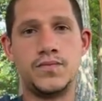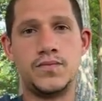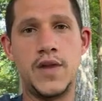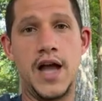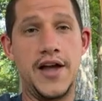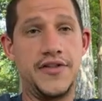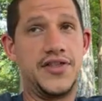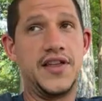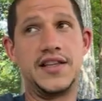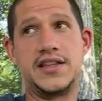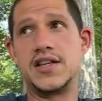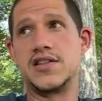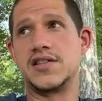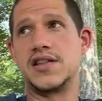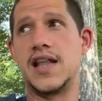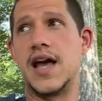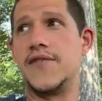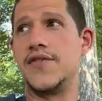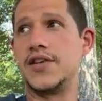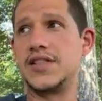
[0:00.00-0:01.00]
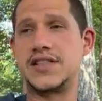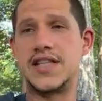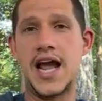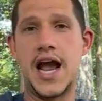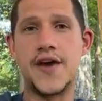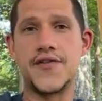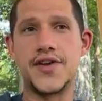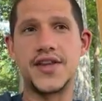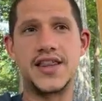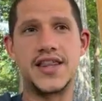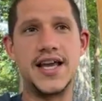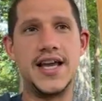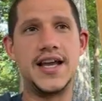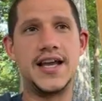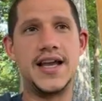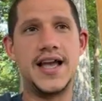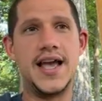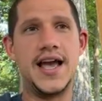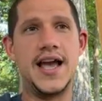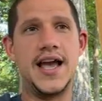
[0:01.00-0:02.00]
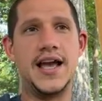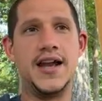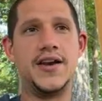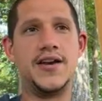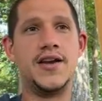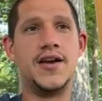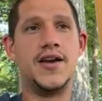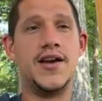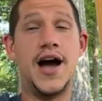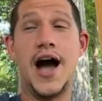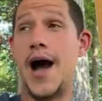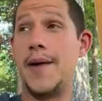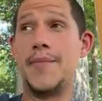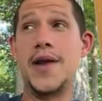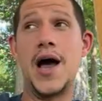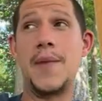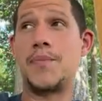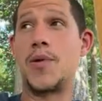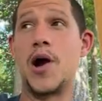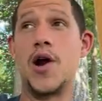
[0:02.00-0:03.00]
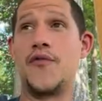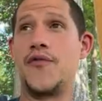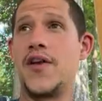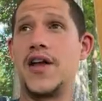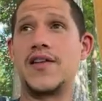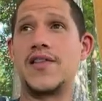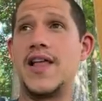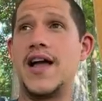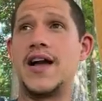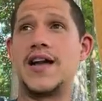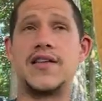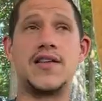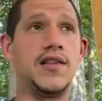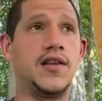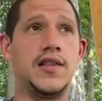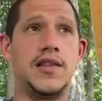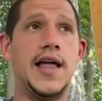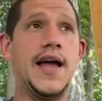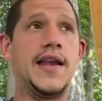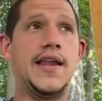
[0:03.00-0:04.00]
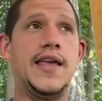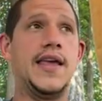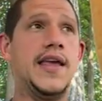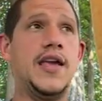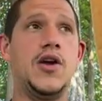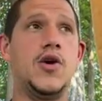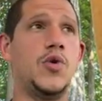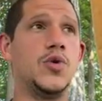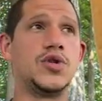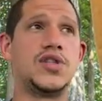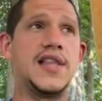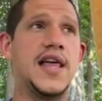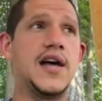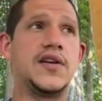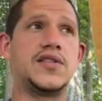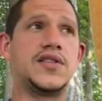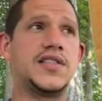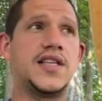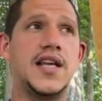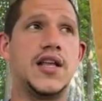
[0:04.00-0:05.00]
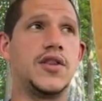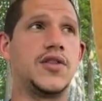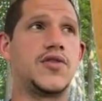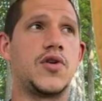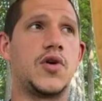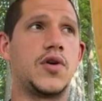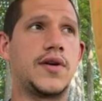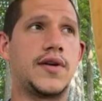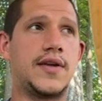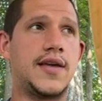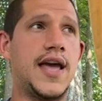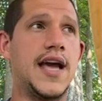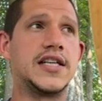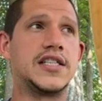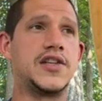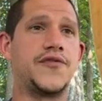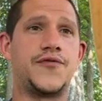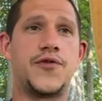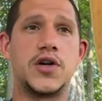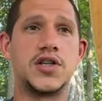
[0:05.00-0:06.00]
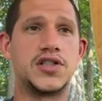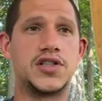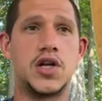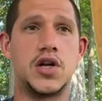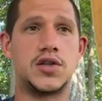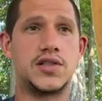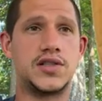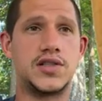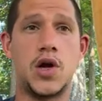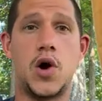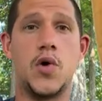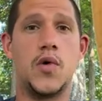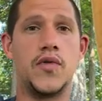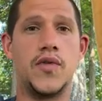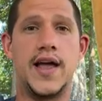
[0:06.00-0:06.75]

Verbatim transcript: I think there's levels to everything, and I'm not perfect. Like, let he who is without sin throw, cast the first stone.